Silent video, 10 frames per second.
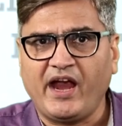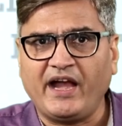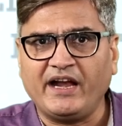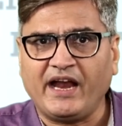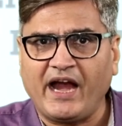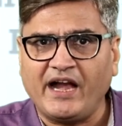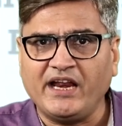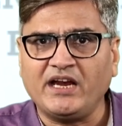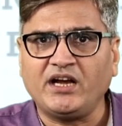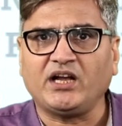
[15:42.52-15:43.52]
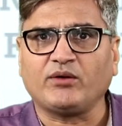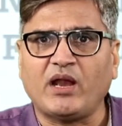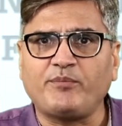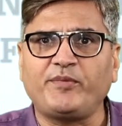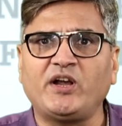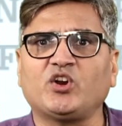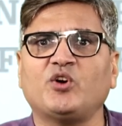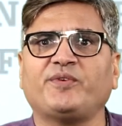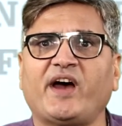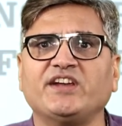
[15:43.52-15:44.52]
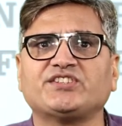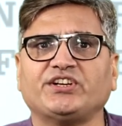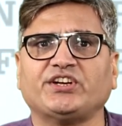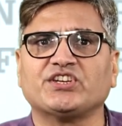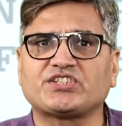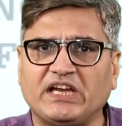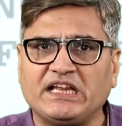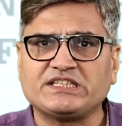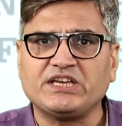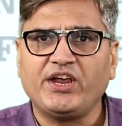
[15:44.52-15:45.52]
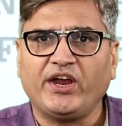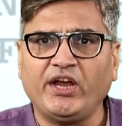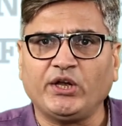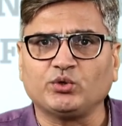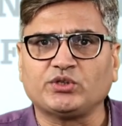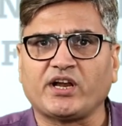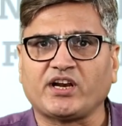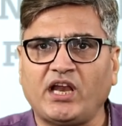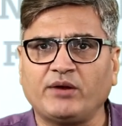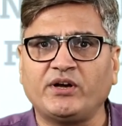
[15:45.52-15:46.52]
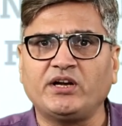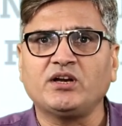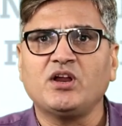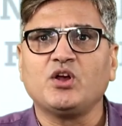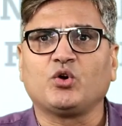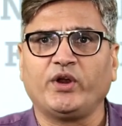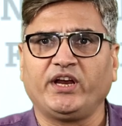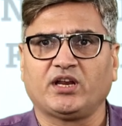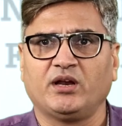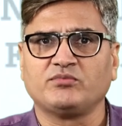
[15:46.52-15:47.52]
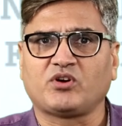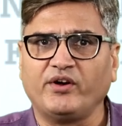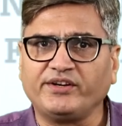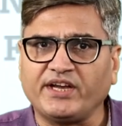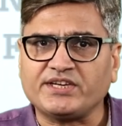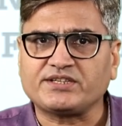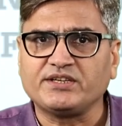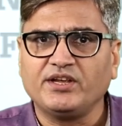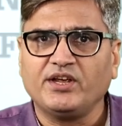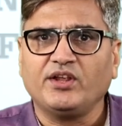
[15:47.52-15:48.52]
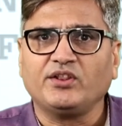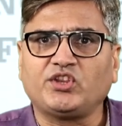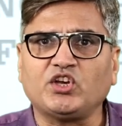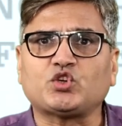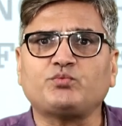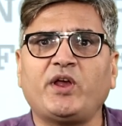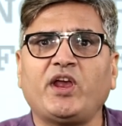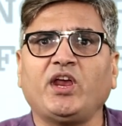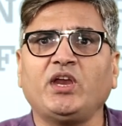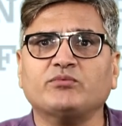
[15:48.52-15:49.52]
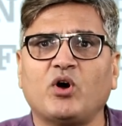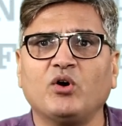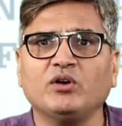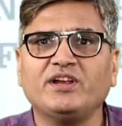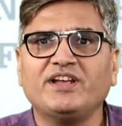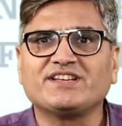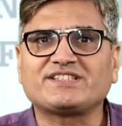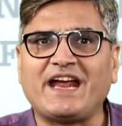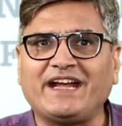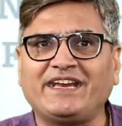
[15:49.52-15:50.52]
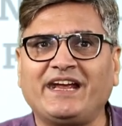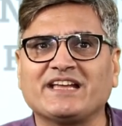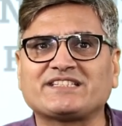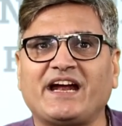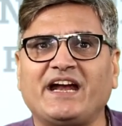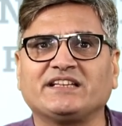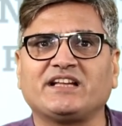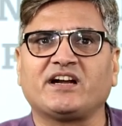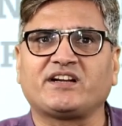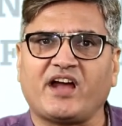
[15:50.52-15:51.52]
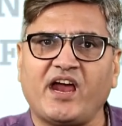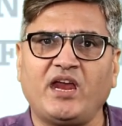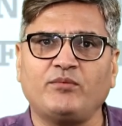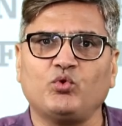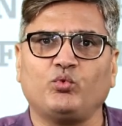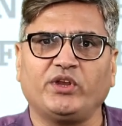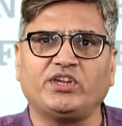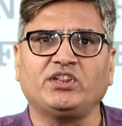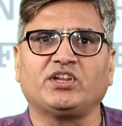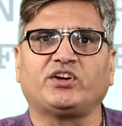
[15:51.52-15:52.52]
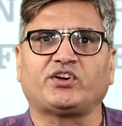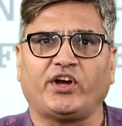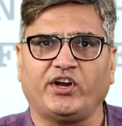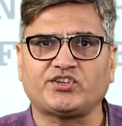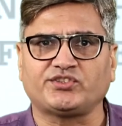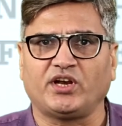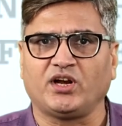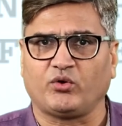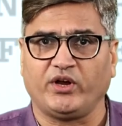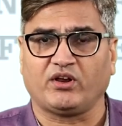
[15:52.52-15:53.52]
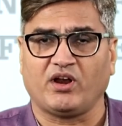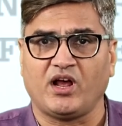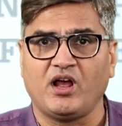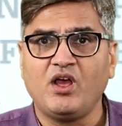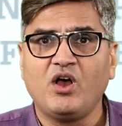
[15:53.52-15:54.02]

and adding development of ICT skills into the relevant curriculum context. This may involve setting aside the time within the traditional curricula